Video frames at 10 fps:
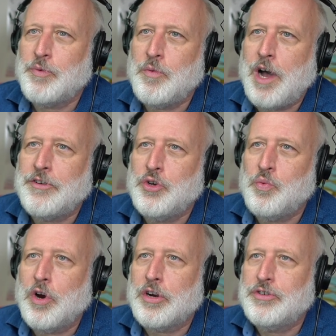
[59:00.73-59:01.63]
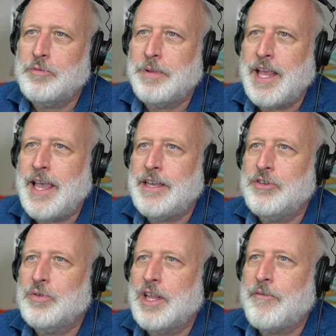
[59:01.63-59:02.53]
We want to work, to play,
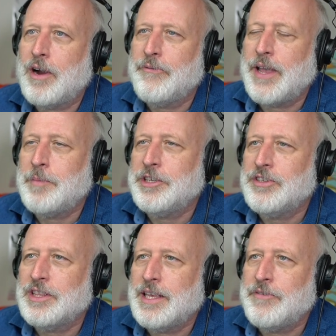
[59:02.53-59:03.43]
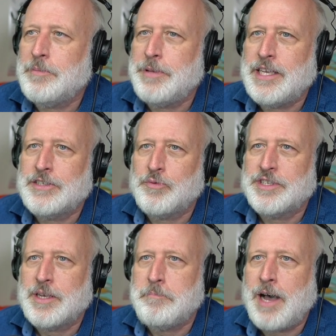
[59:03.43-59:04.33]
to love our family, to live in peace with
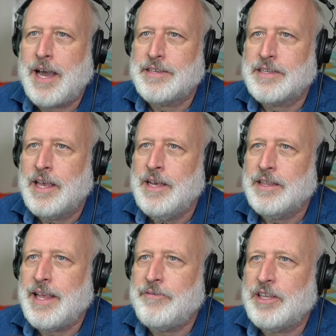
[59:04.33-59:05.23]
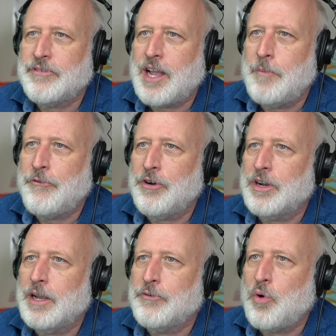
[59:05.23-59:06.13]
some modest level of comfort.
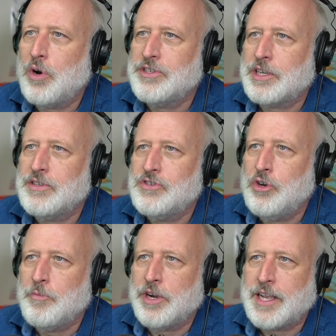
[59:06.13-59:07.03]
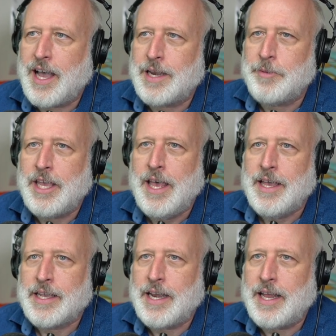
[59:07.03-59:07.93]
Of course, a consumer economy
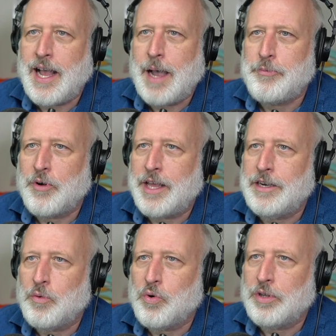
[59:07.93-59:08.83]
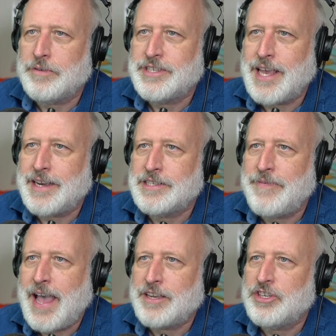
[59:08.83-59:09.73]
cannot operate in a world of
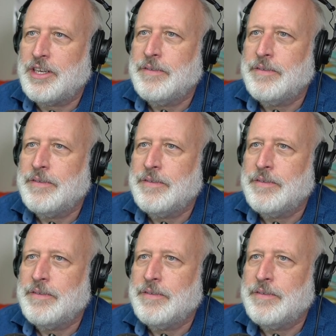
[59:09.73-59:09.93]
satisfaction.